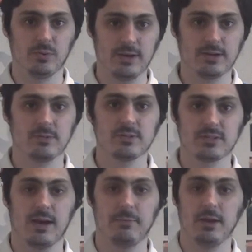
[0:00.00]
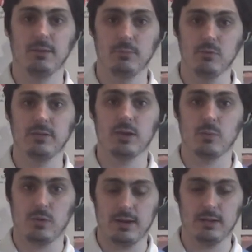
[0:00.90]
director has not made a movie in
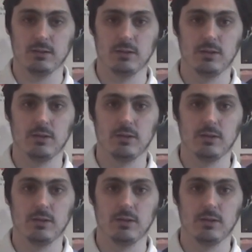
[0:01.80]
a while.